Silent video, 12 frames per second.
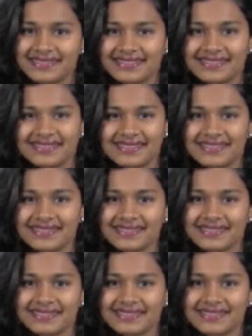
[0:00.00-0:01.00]

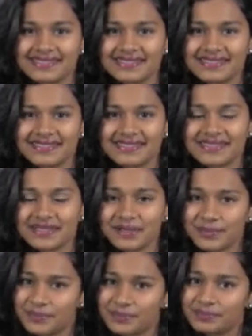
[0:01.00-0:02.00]

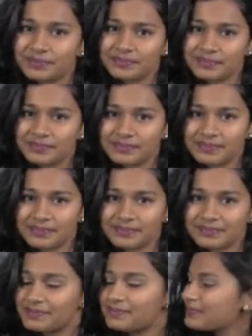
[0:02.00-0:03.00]

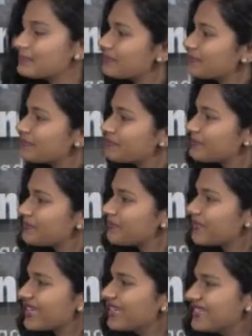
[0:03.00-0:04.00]

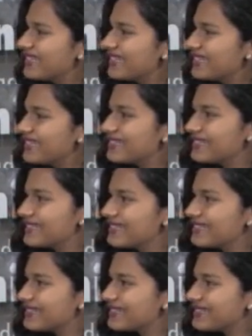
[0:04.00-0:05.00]

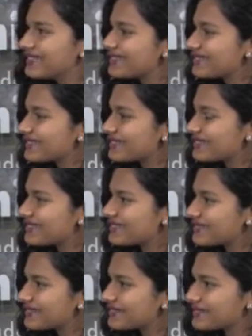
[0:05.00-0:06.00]

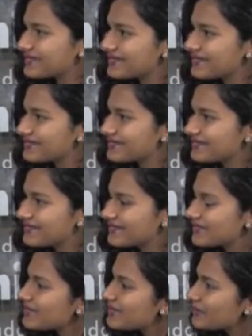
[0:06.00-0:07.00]

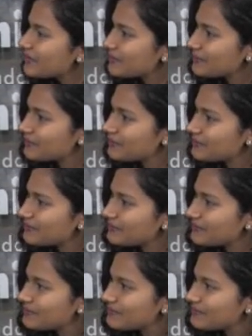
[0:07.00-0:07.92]
[no speech]